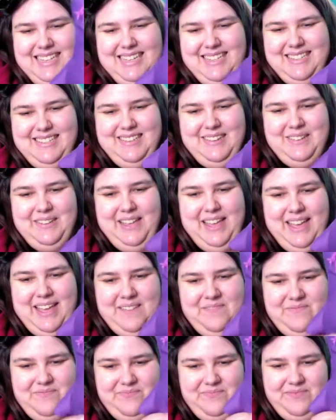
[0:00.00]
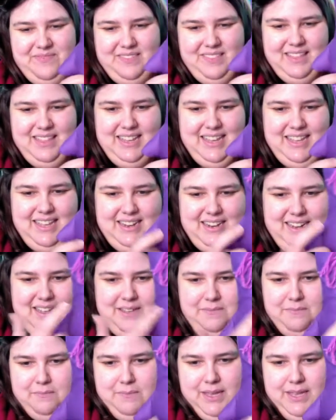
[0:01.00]
So yeah, and
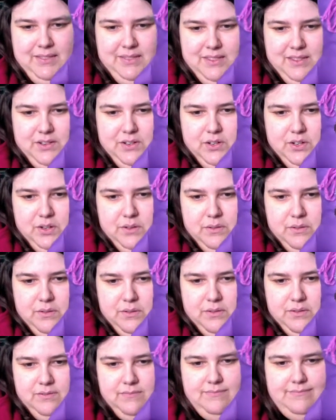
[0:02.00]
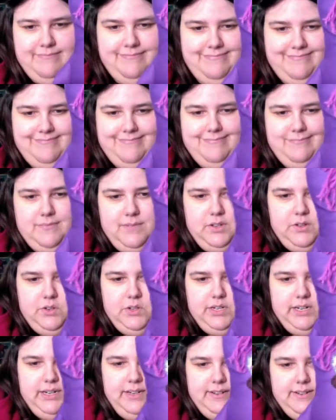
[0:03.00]
I made the tooth so
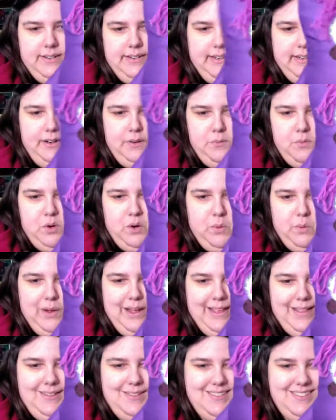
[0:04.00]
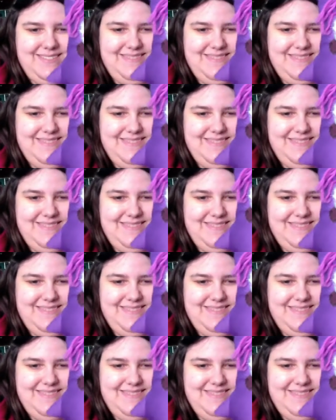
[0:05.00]
she looked a little more wild.